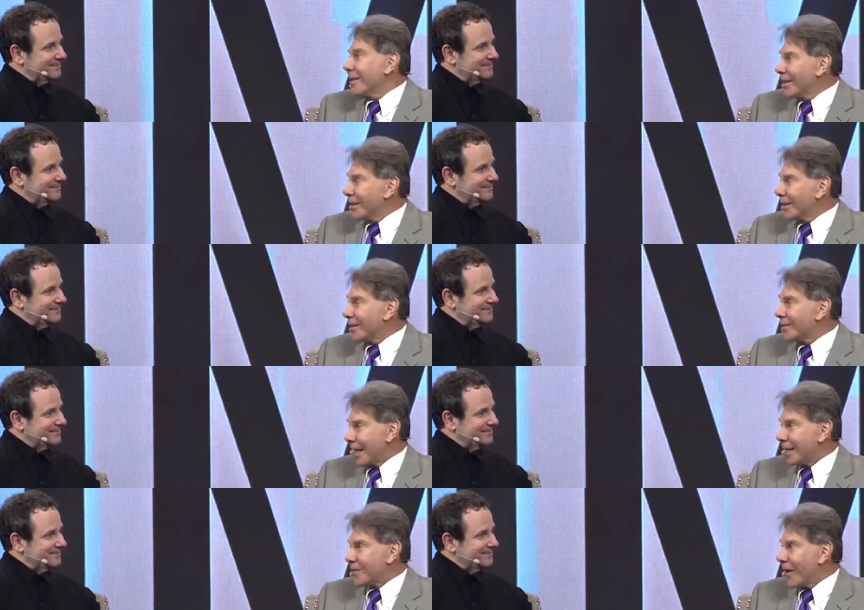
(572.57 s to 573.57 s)
Speaker 1: uh,
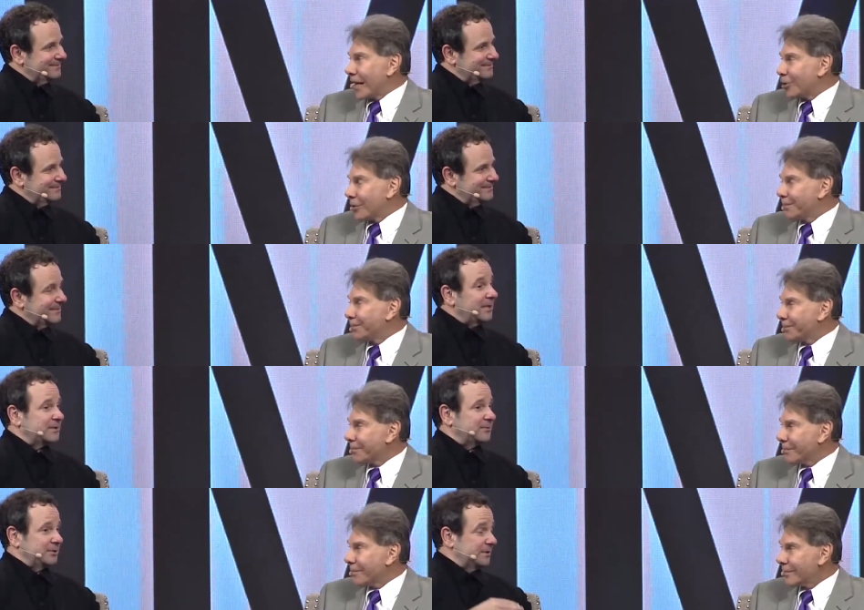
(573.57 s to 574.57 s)
satisfaction. And
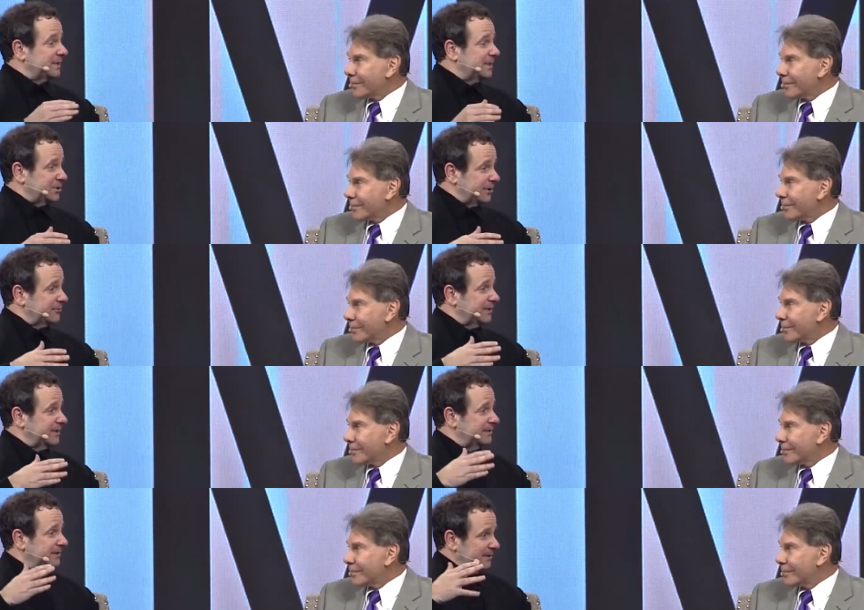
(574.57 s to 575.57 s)
so would you say
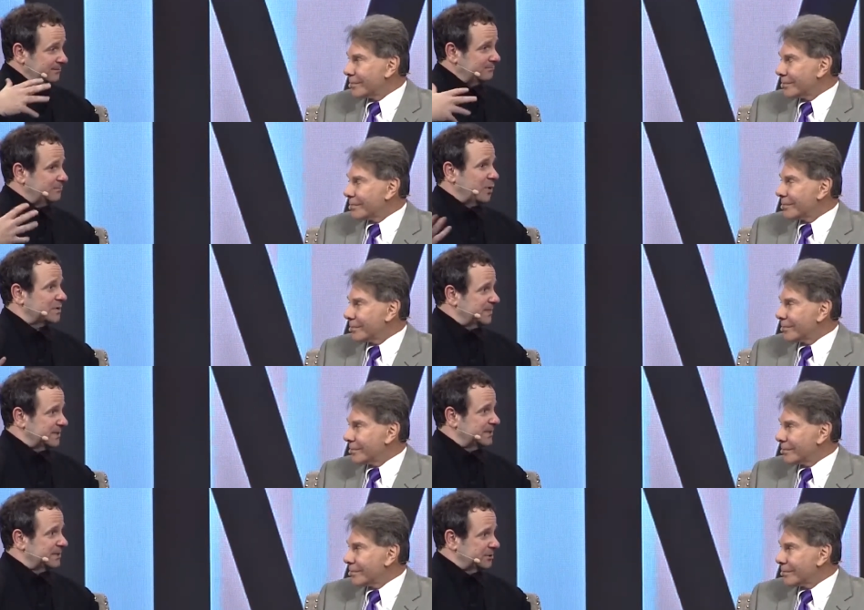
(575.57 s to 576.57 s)
generally most
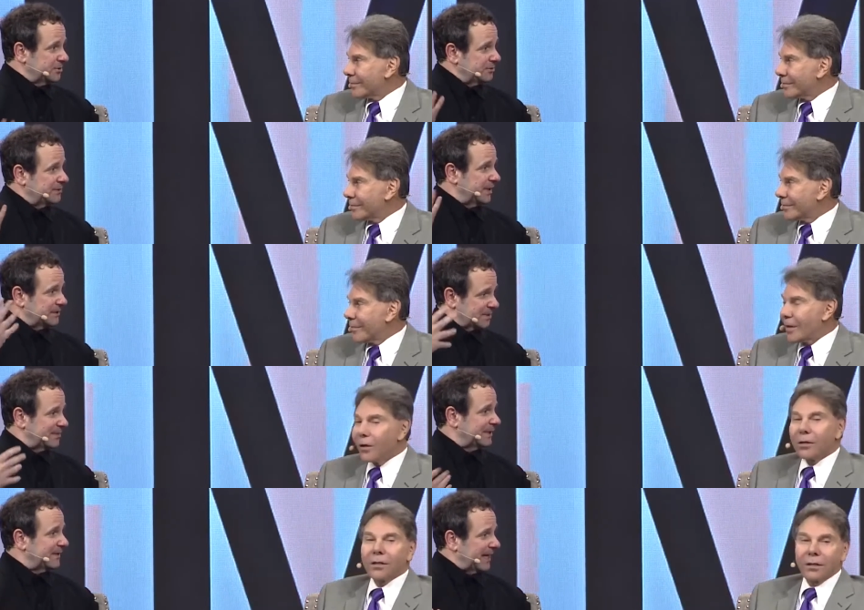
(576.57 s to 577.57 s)
businesses should do that,
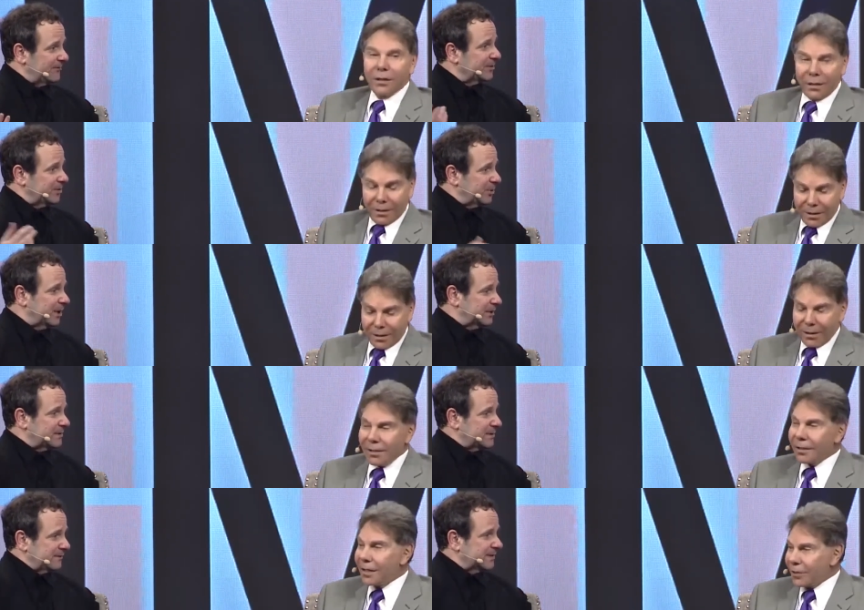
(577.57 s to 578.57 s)
assuming that they have a good product or
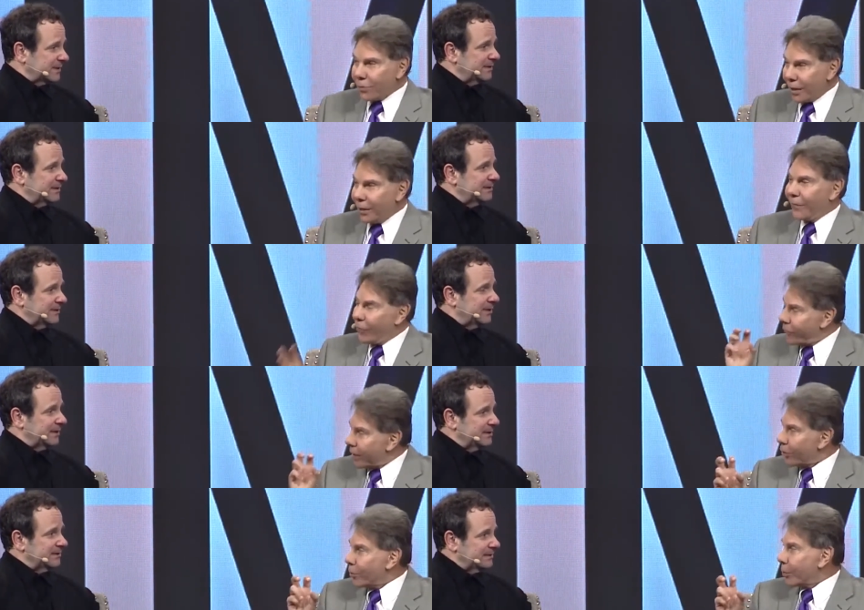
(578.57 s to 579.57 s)
Speaker 2: service? That's right. If you've got
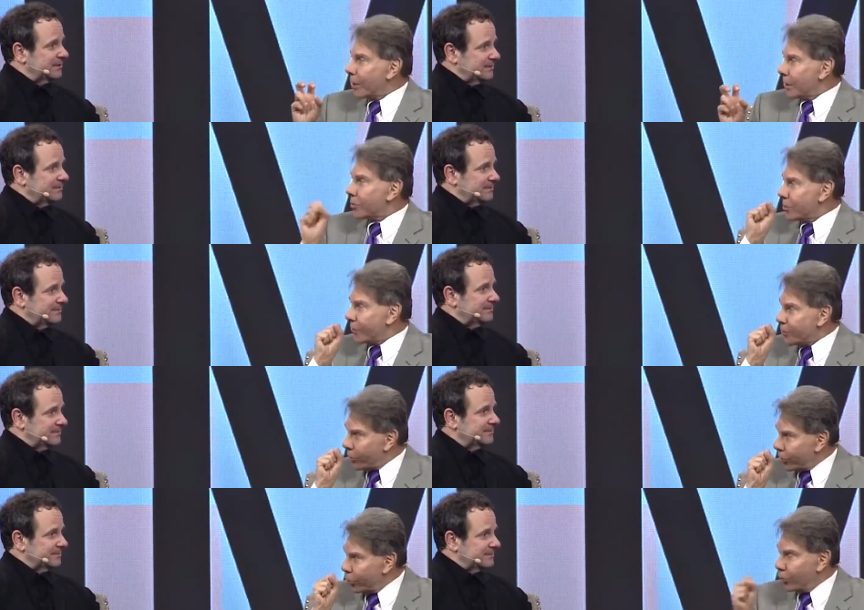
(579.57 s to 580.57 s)
a good product or service, you're
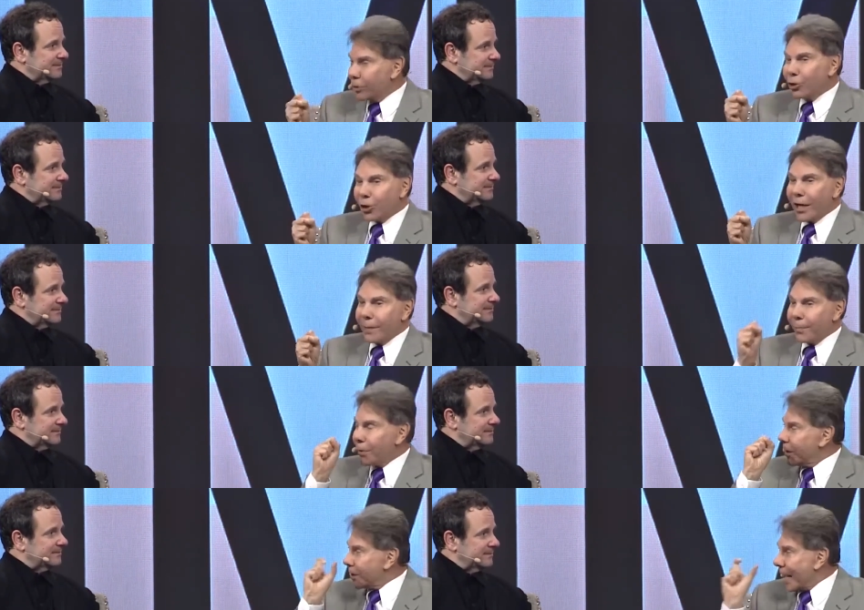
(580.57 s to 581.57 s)
in good shape
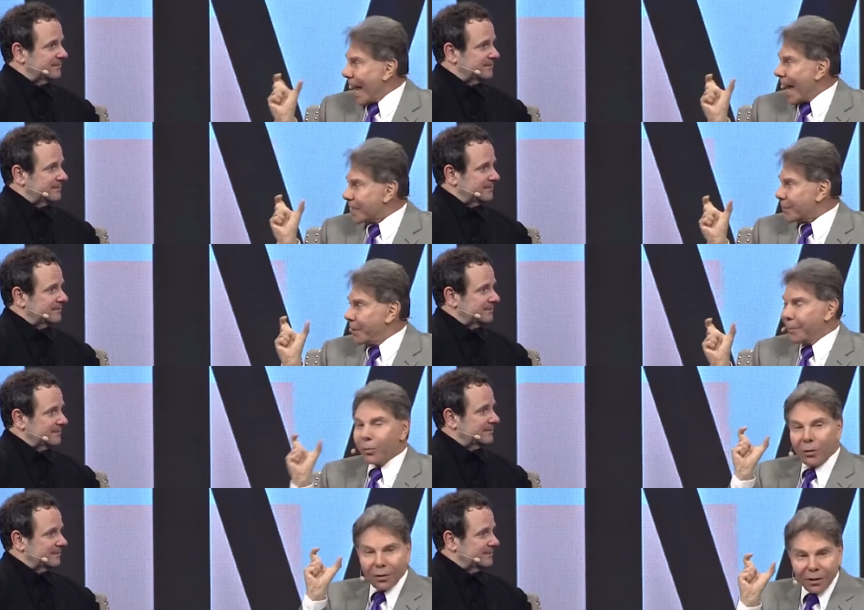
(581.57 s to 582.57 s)
to ask
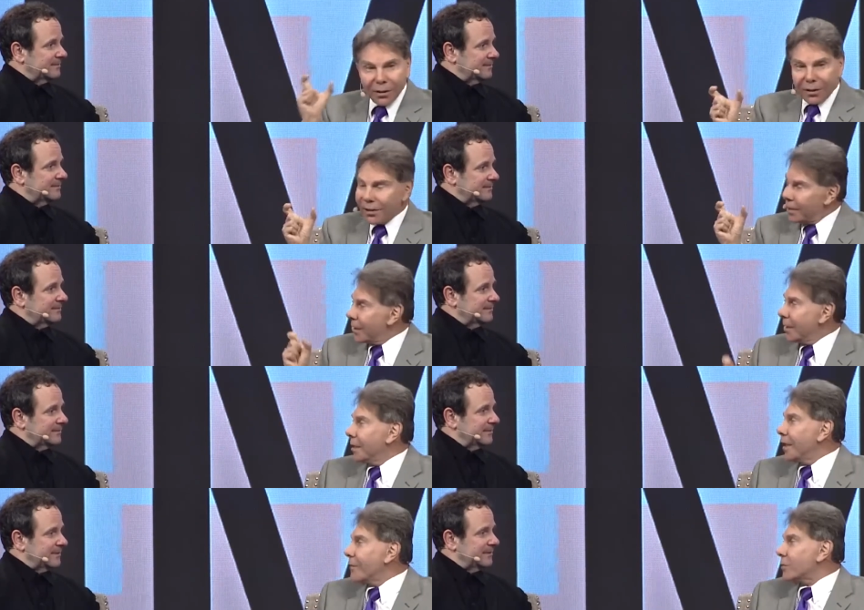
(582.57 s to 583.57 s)
people,
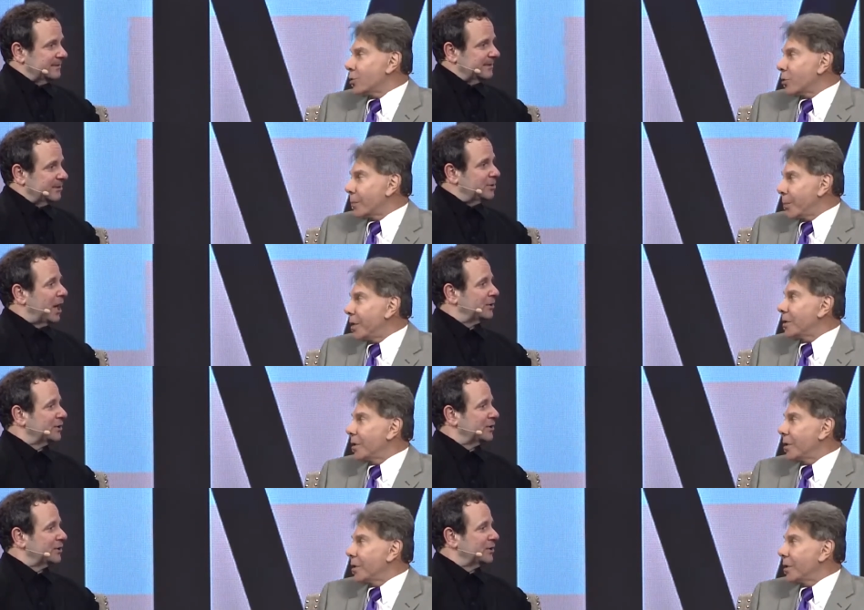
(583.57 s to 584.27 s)
give us your opinion.